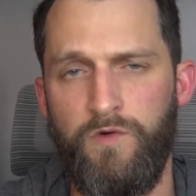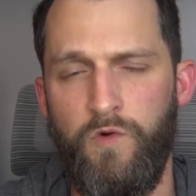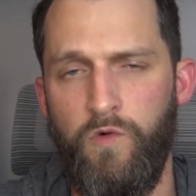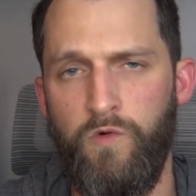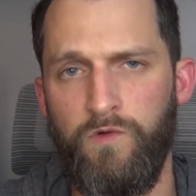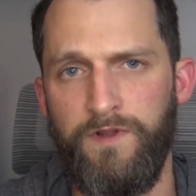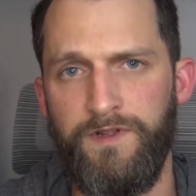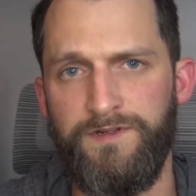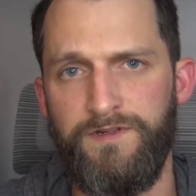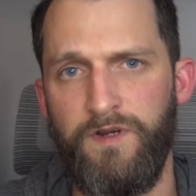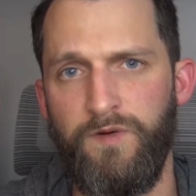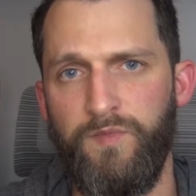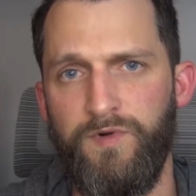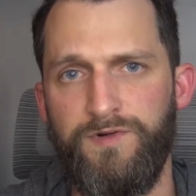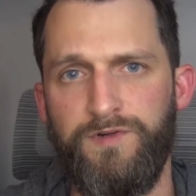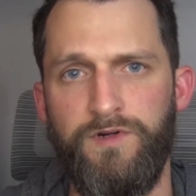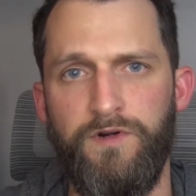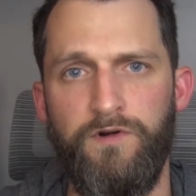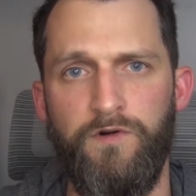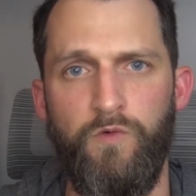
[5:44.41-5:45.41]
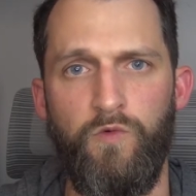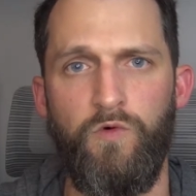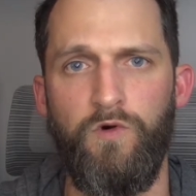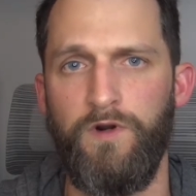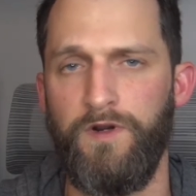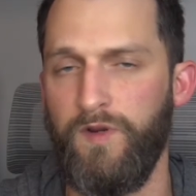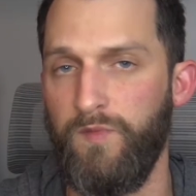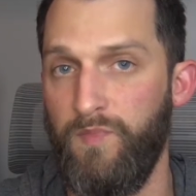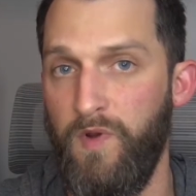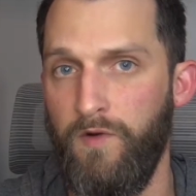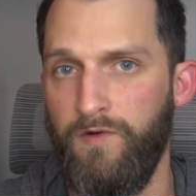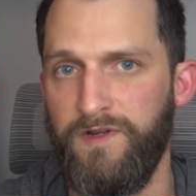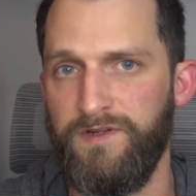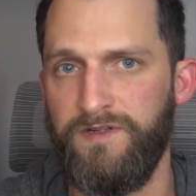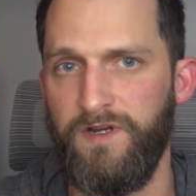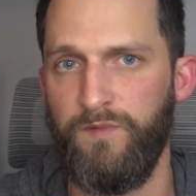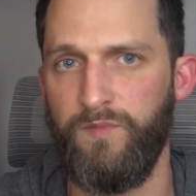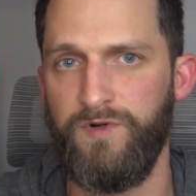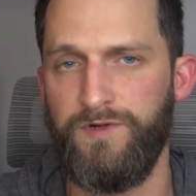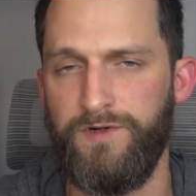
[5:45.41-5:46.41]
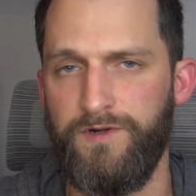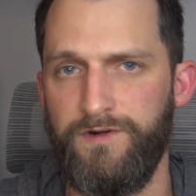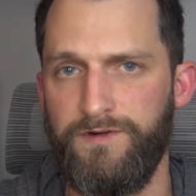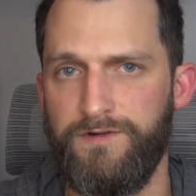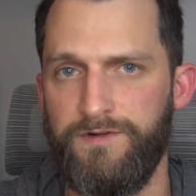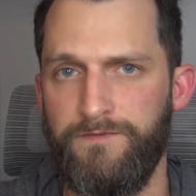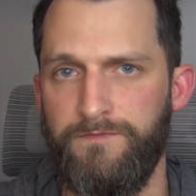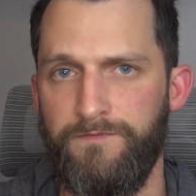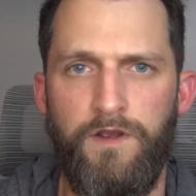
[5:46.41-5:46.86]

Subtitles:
coolant temperature or component temperatures.